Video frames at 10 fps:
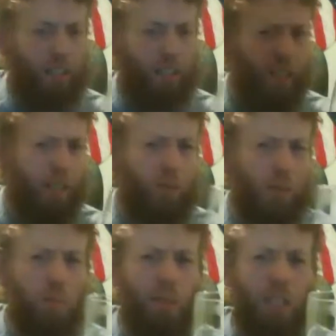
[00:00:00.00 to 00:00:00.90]
again with a
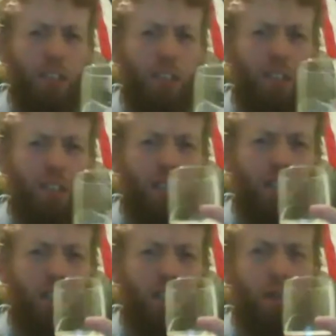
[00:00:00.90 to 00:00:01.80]
mixed,
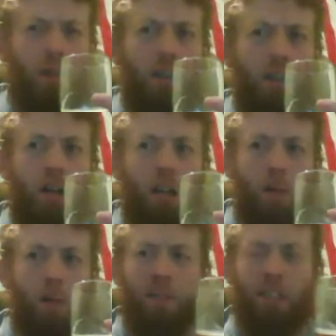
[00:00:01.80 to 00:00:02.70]
uh, like
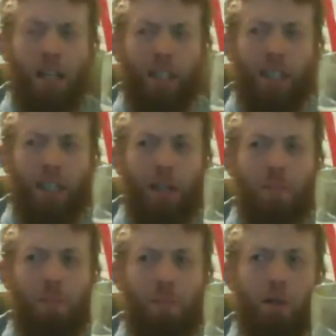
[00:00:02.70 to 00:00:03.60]
metallic,
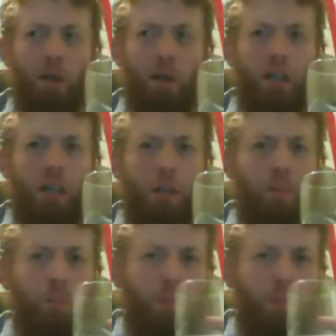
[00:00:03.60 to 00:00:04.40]
but um.